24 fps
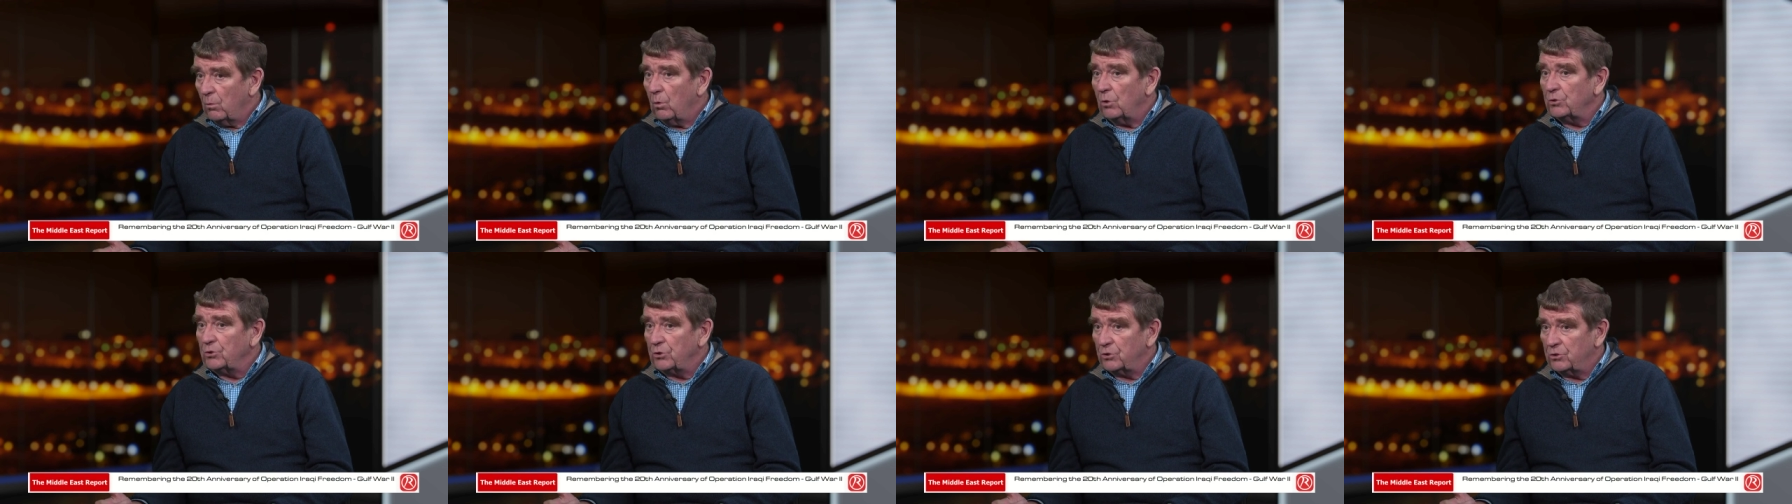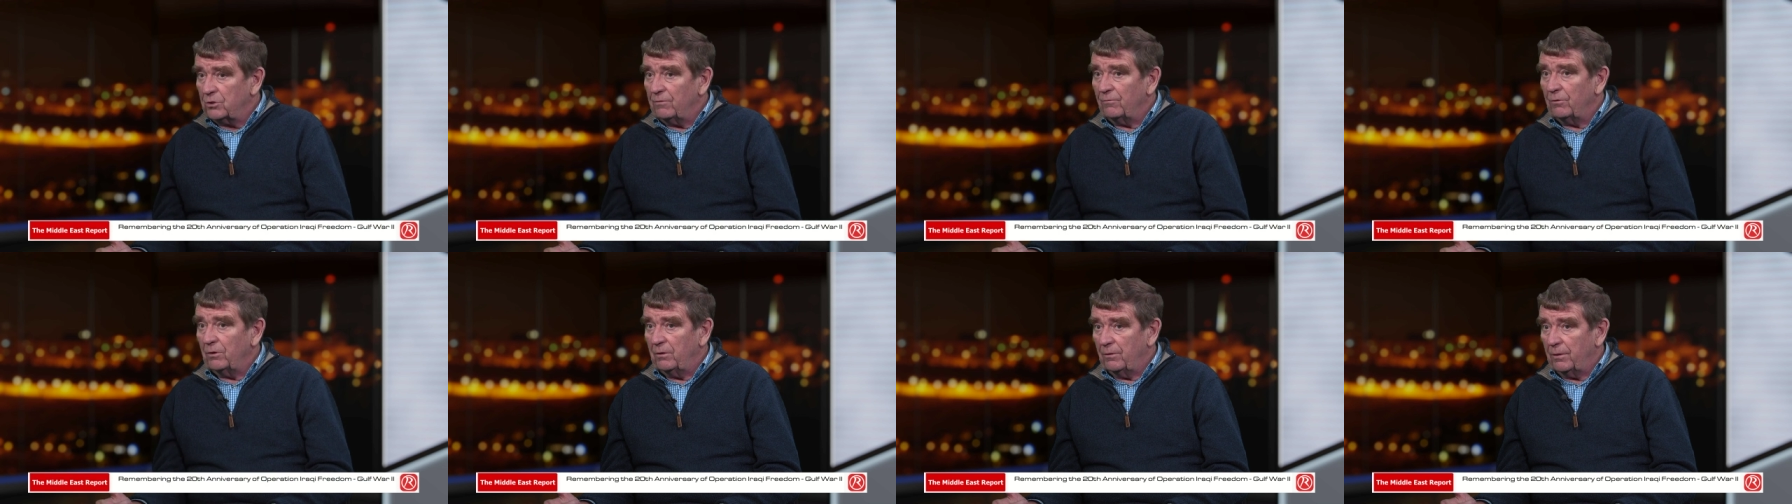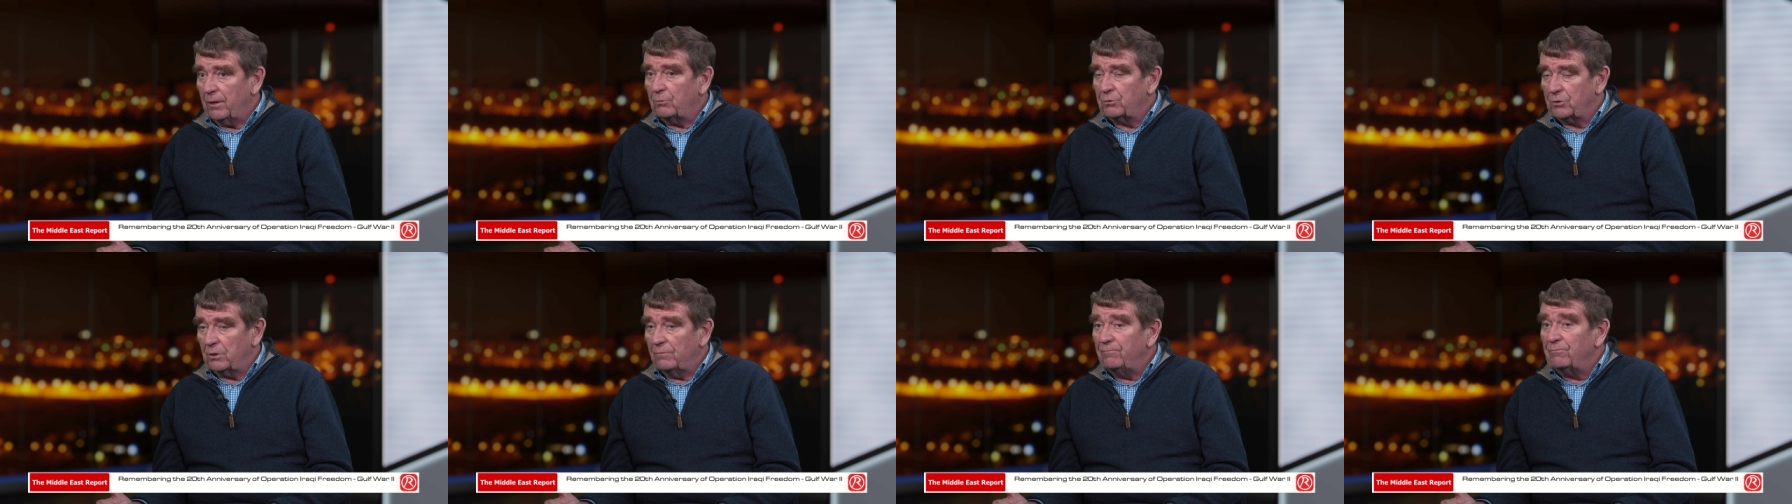was a civil,
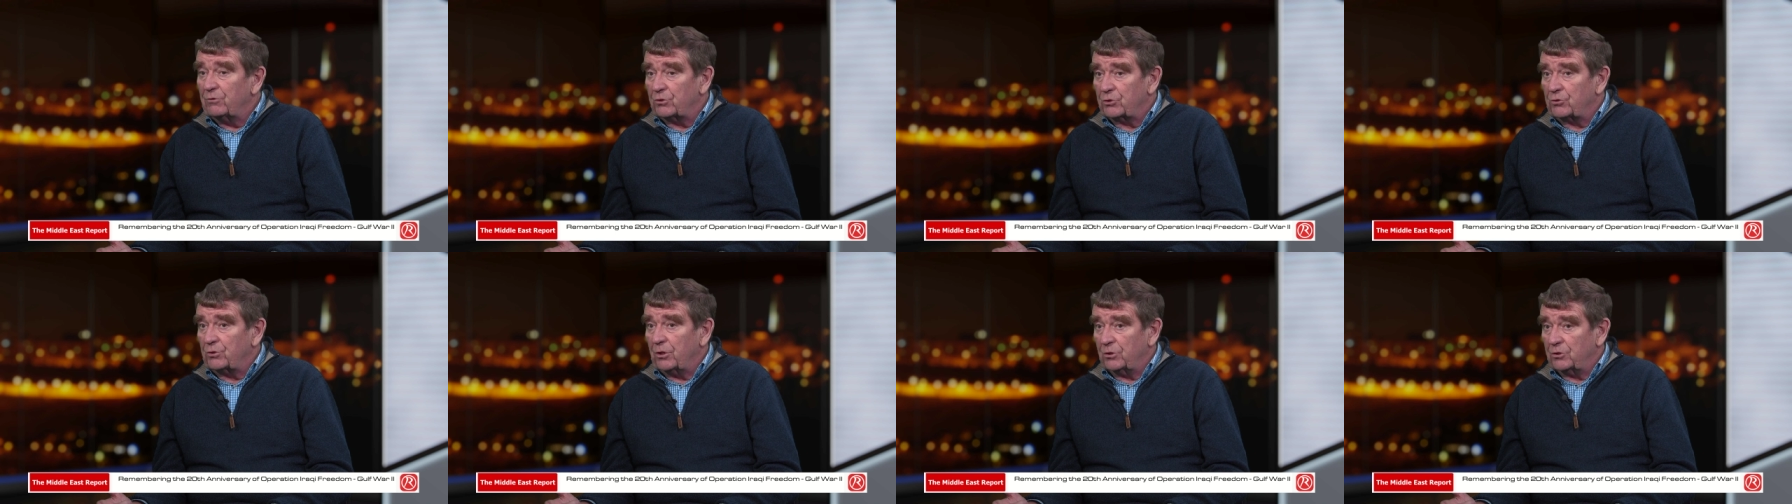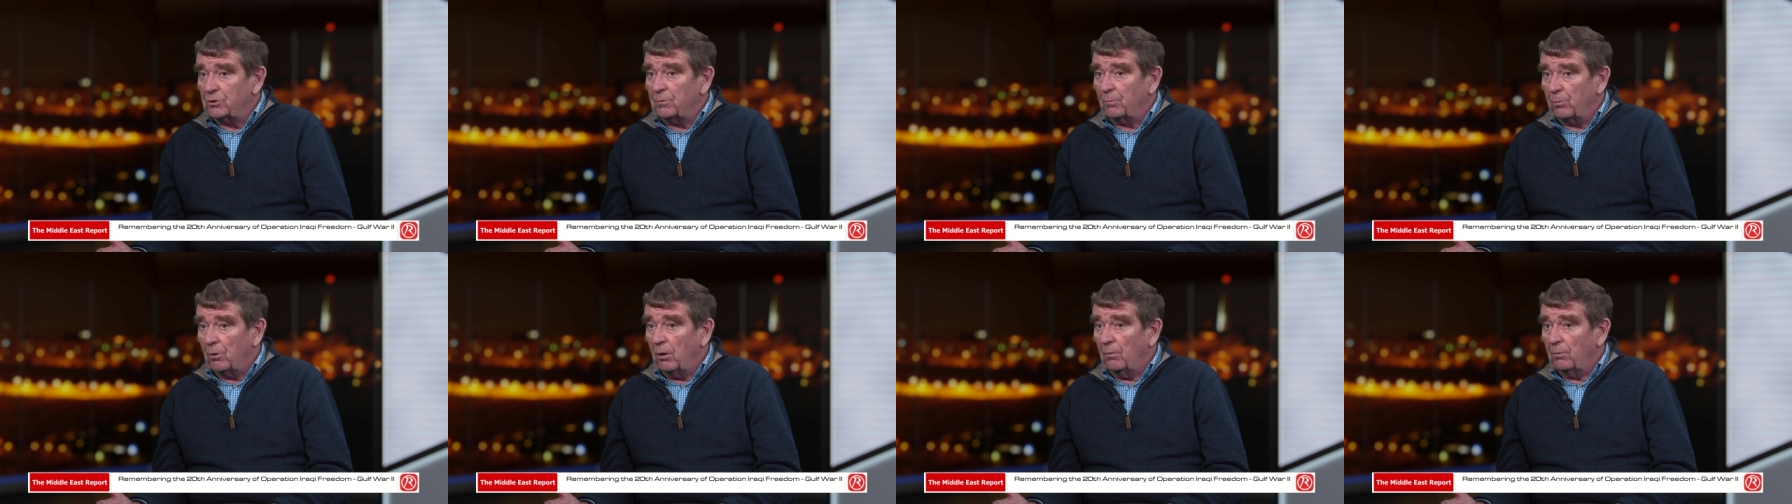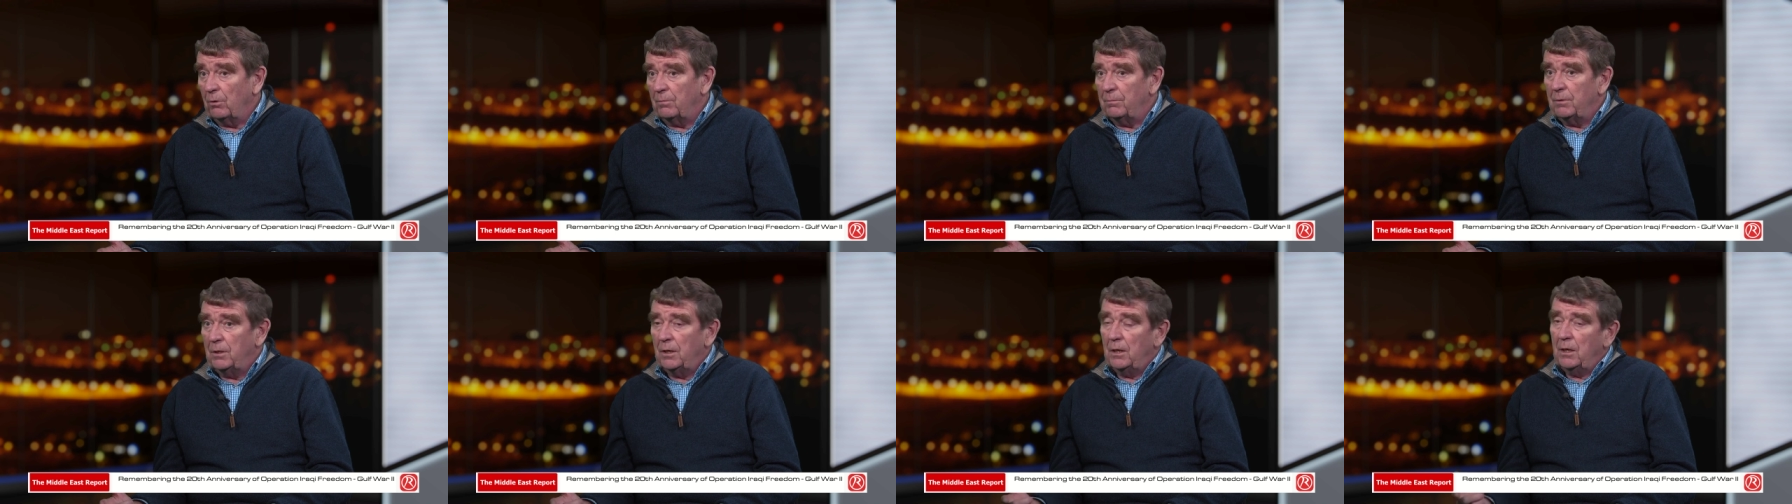there was an infrastructure
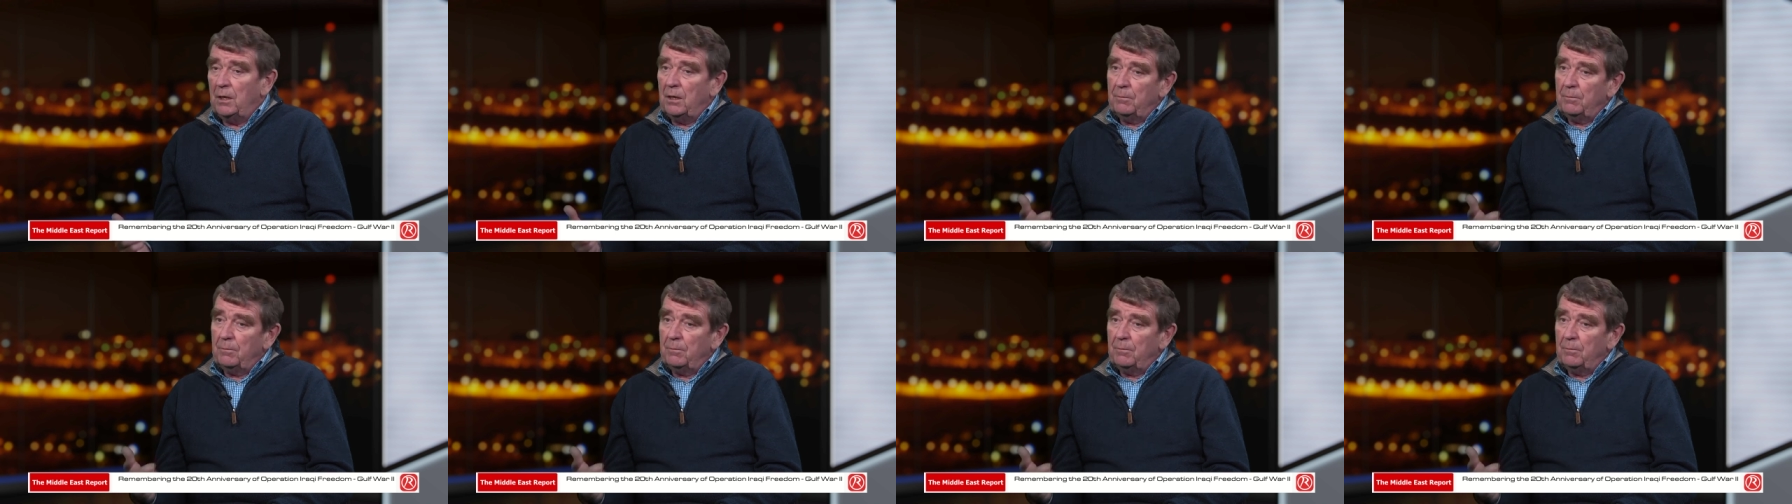problem.